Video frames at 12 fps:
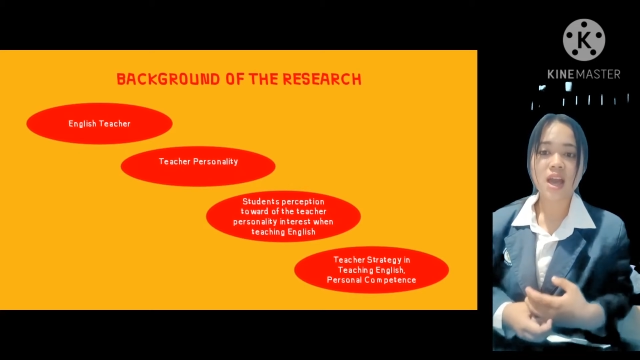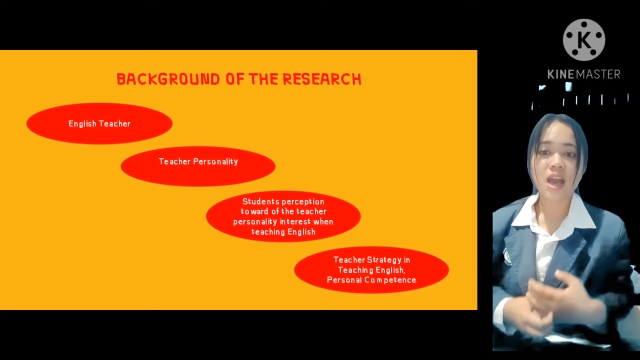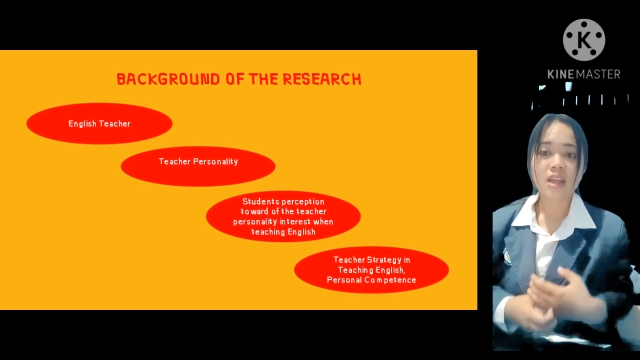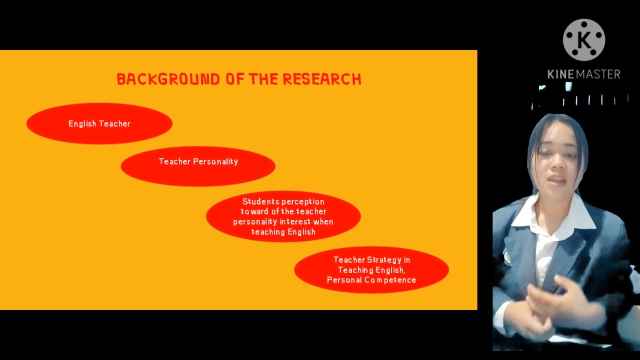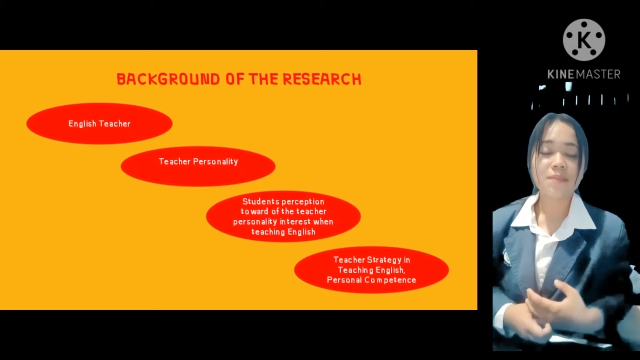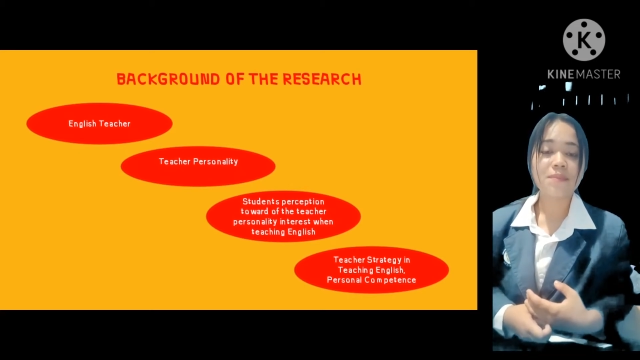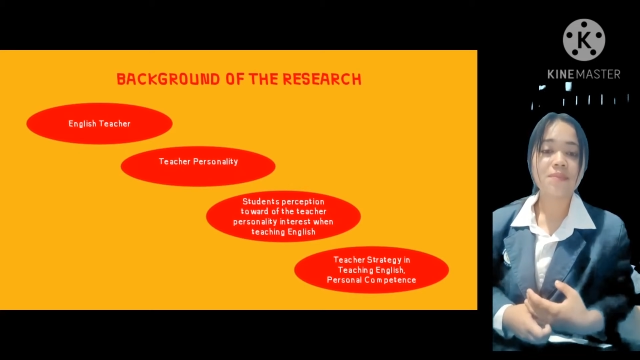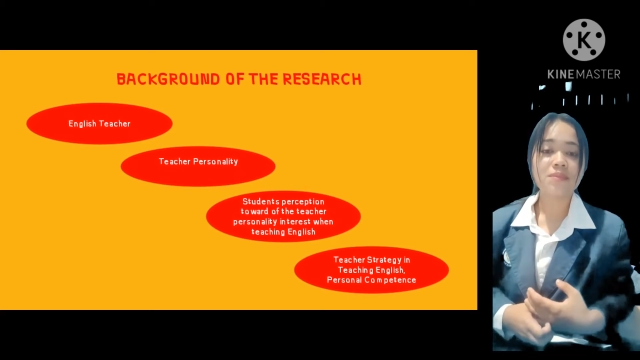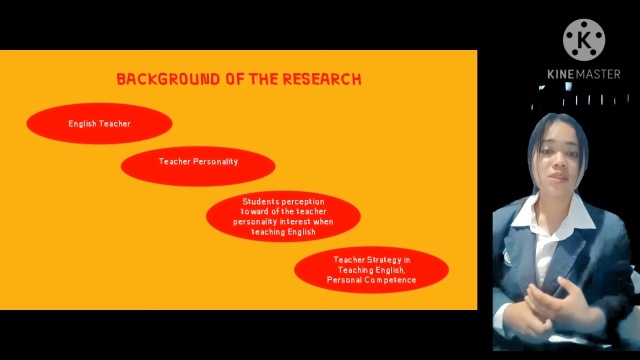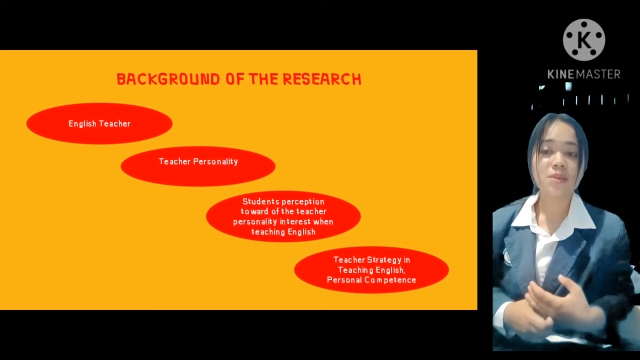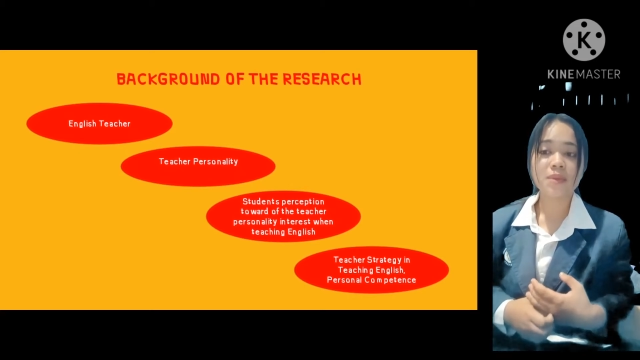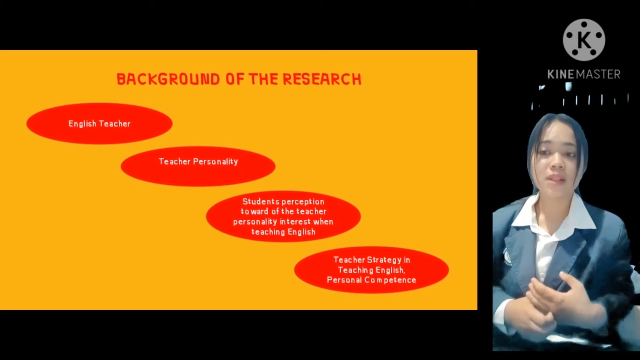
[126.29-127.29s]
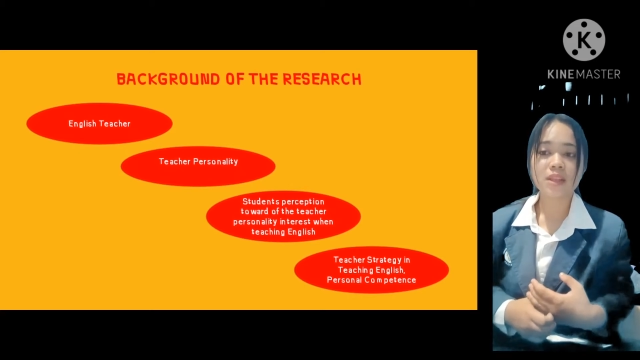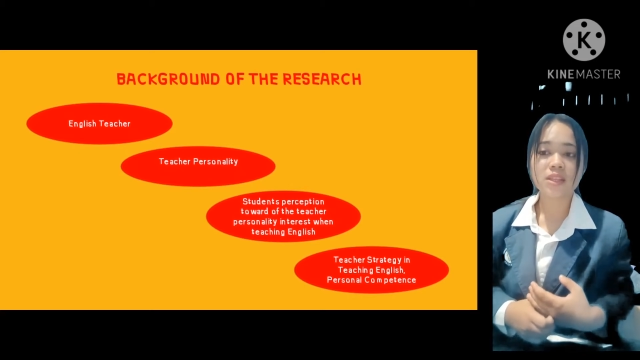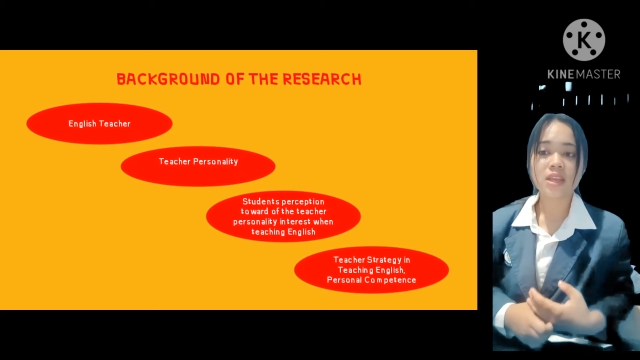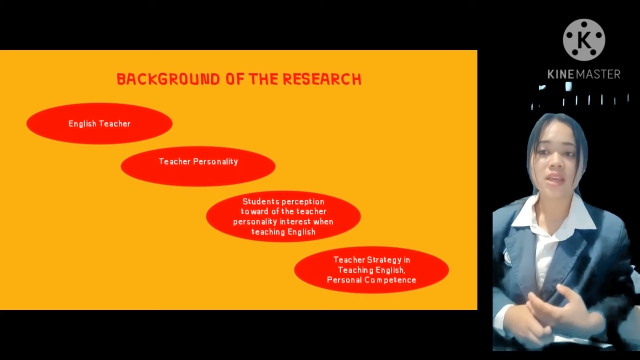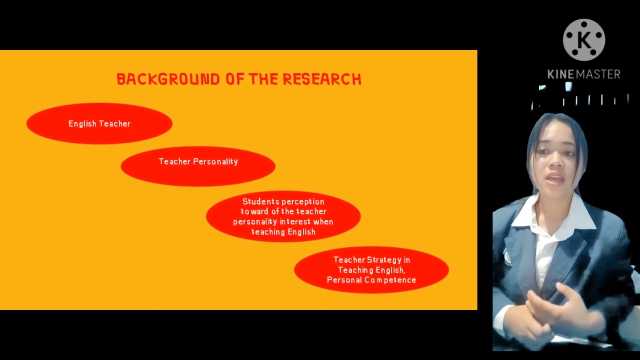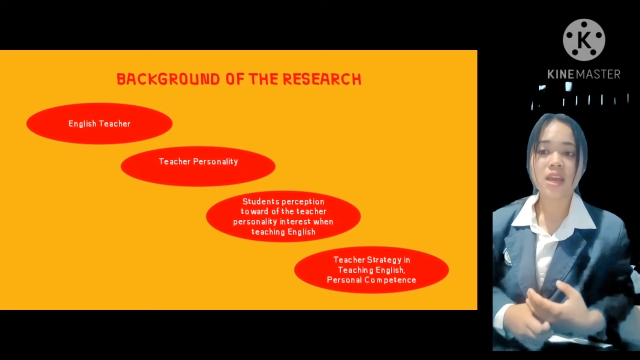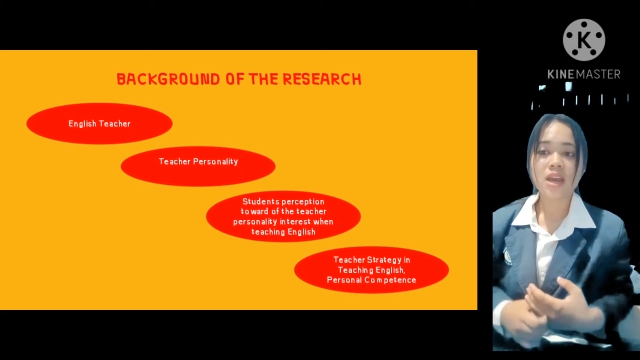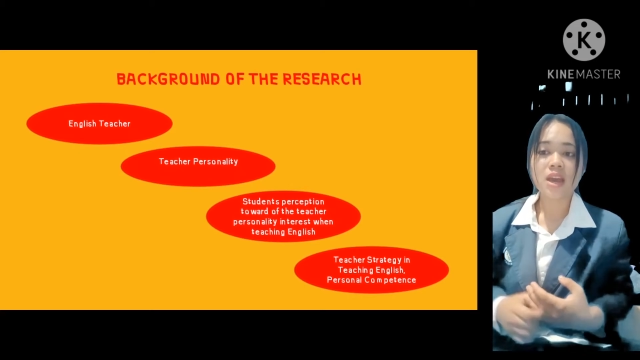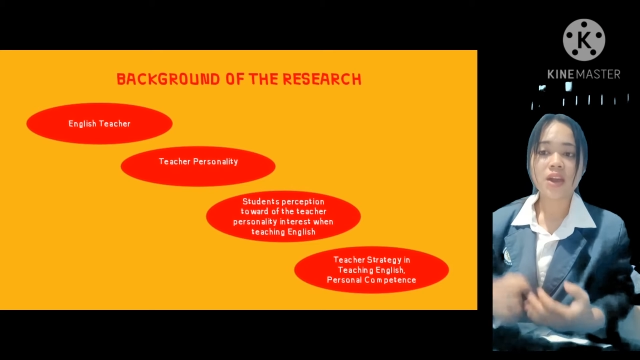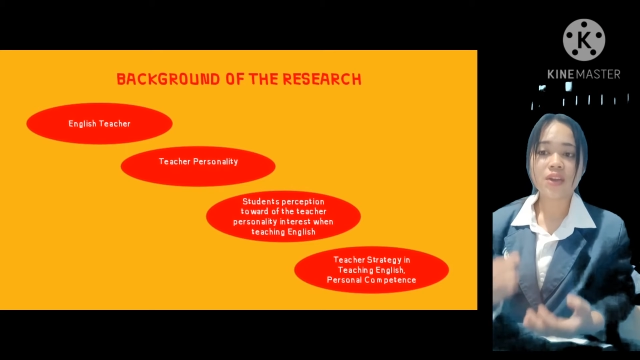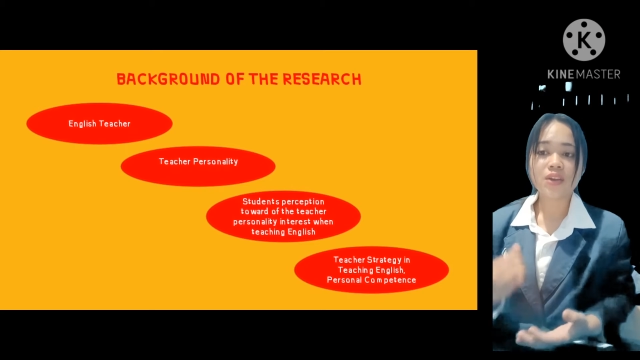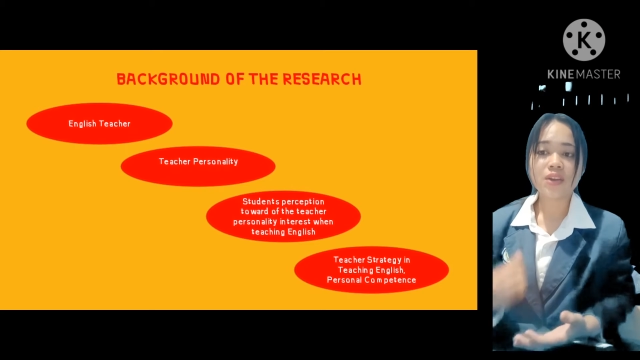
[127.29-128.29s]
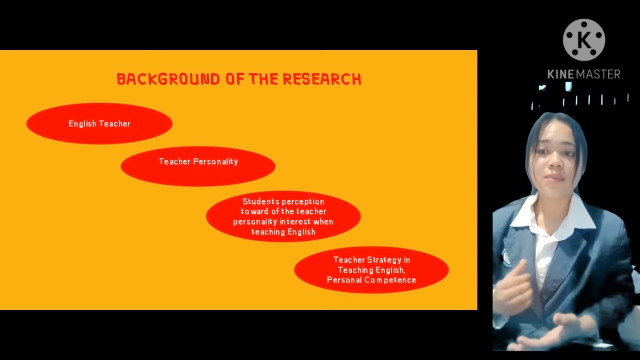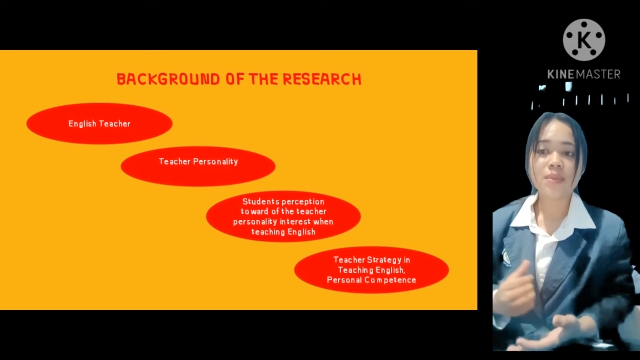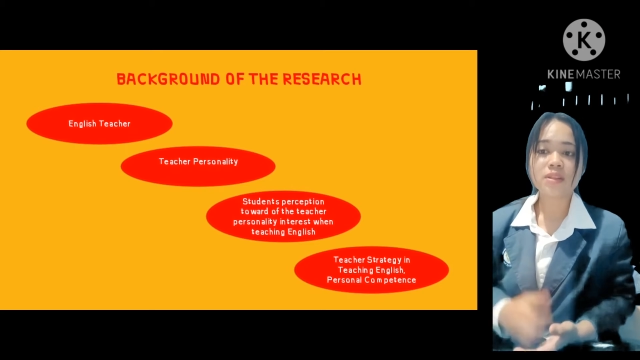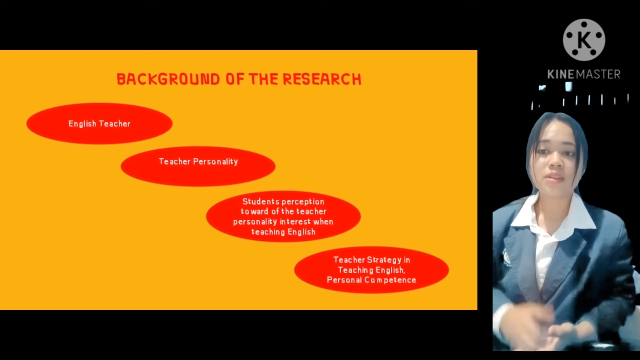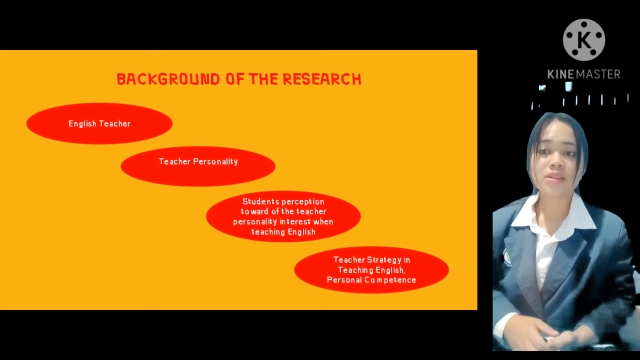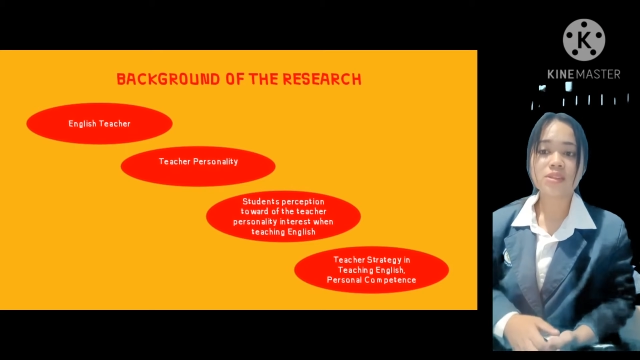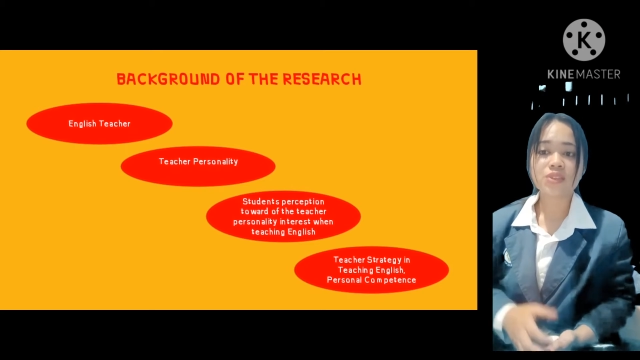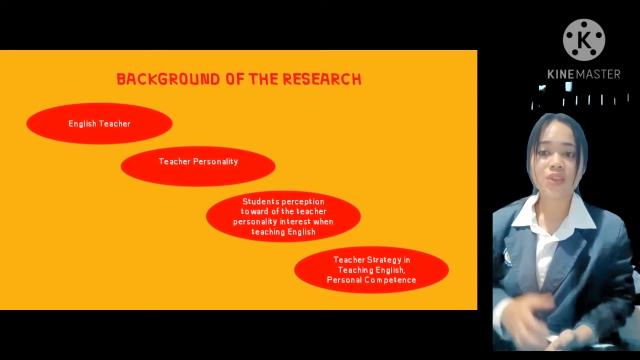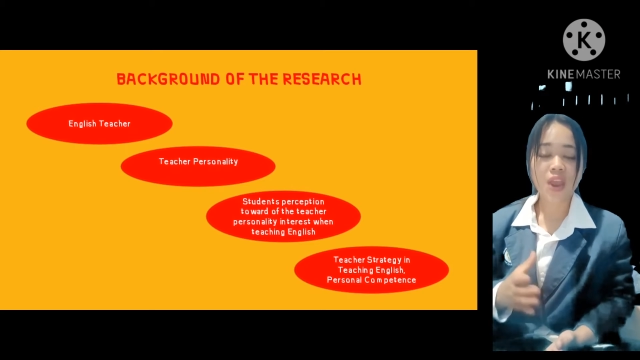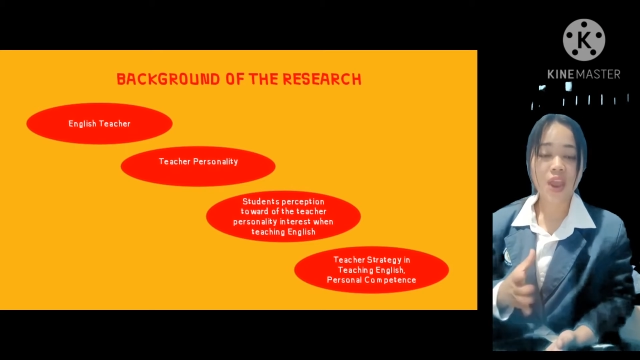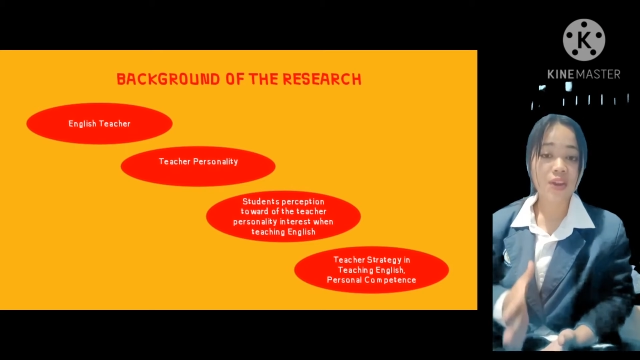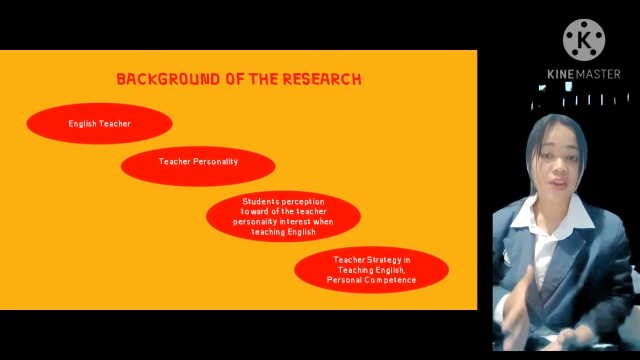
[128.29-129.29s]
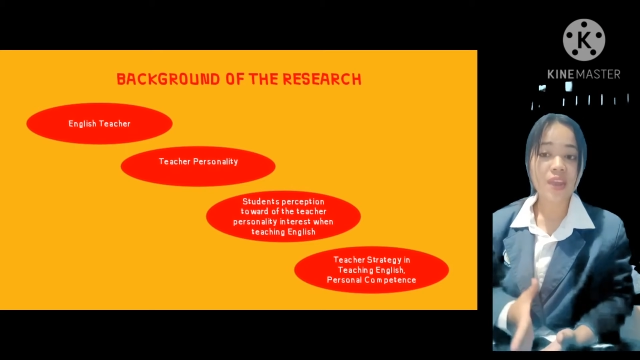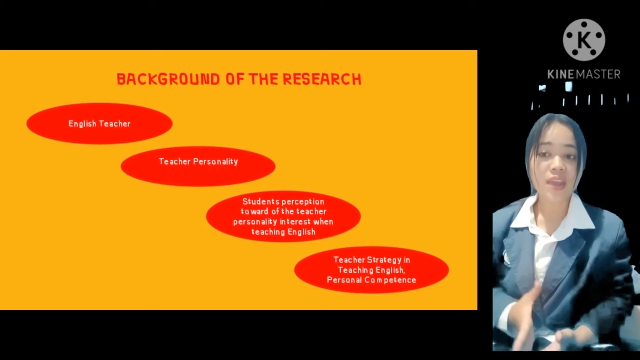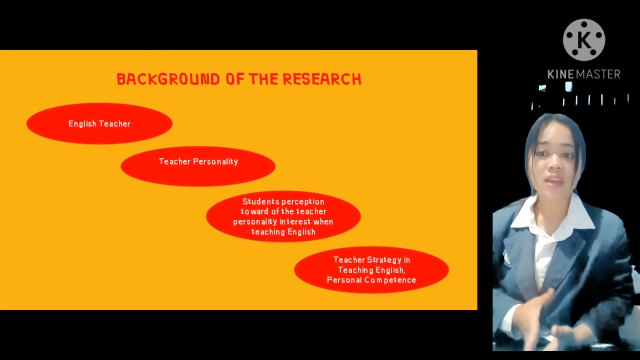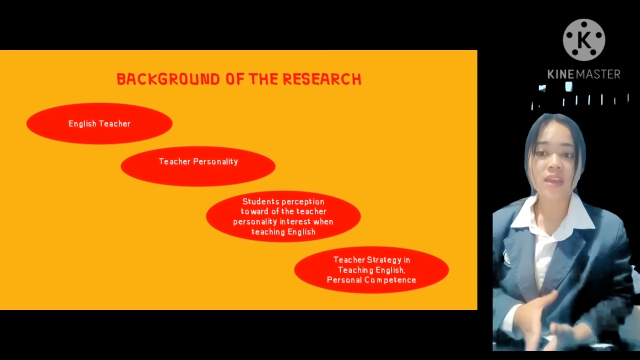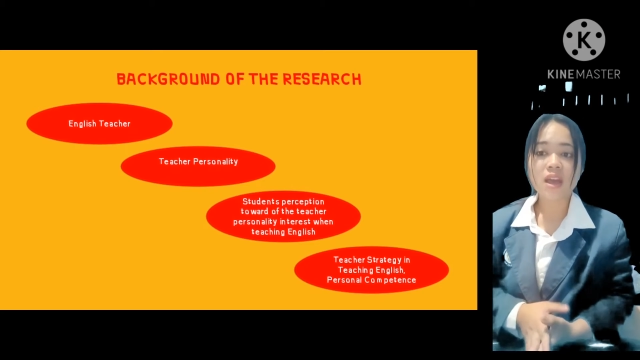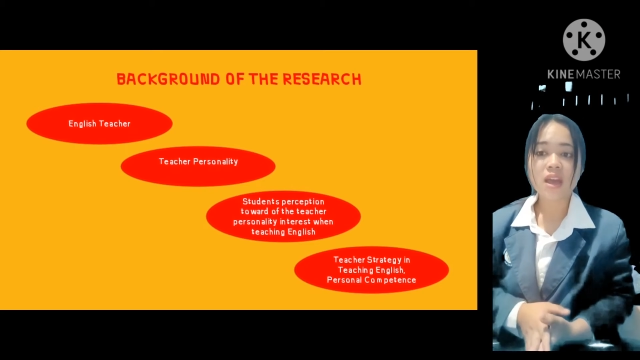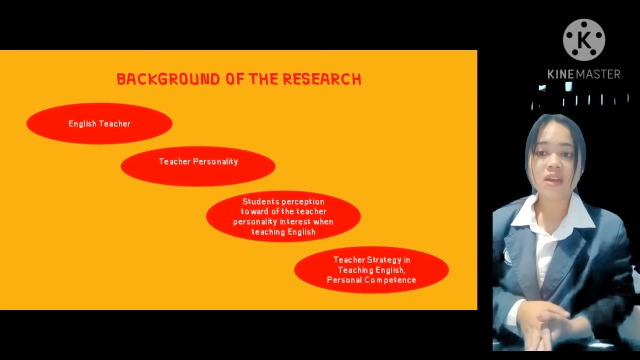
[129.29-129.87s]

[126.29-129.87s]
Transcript: adaptability, agreeableness, caring,